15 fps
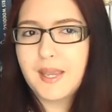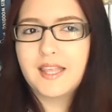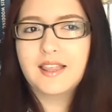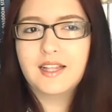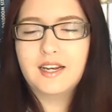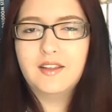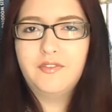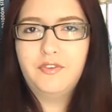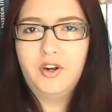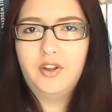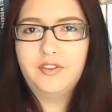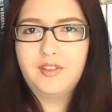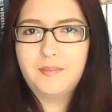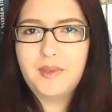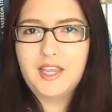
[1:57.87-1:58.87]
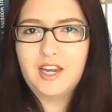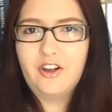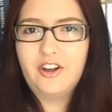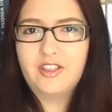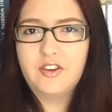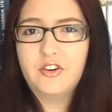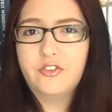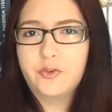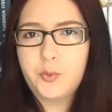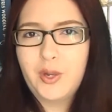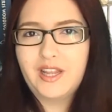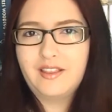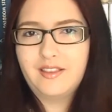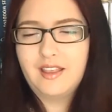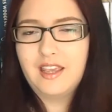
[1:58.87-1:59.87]
basically follows the main character of
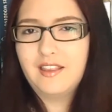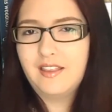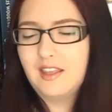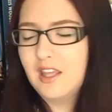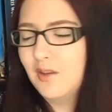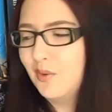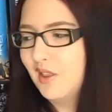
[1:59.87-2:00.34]
Gwen Stacy,